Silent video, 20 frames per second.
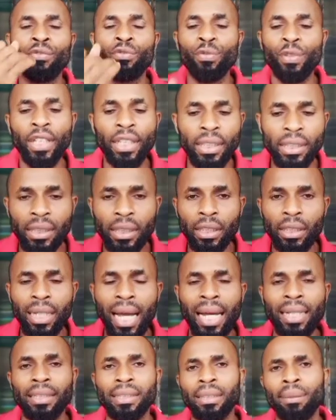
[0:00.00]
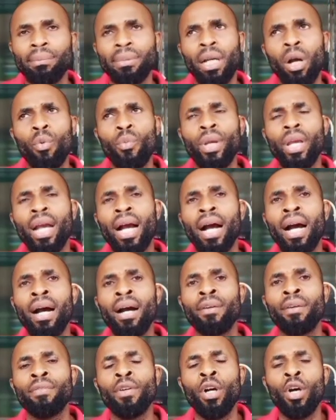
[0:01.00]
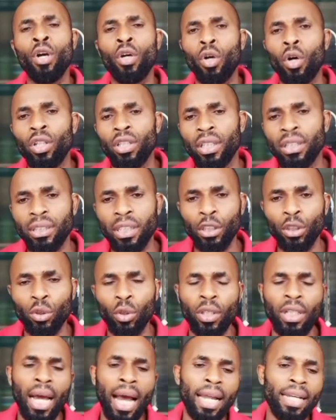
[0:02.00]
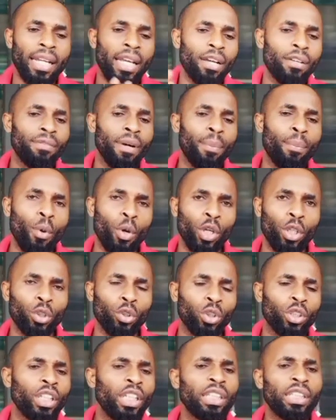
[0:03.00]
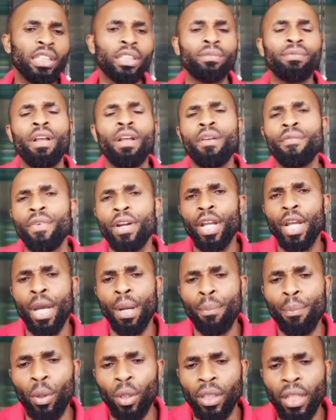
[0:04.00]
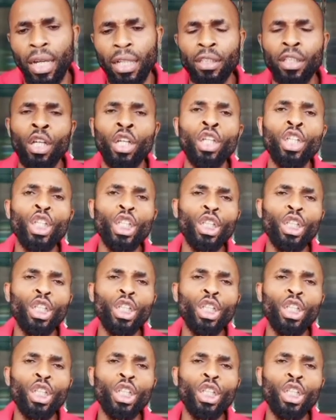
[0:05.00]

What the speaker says: freezing. At the same time, we have condensation and evaporation. It is very, very important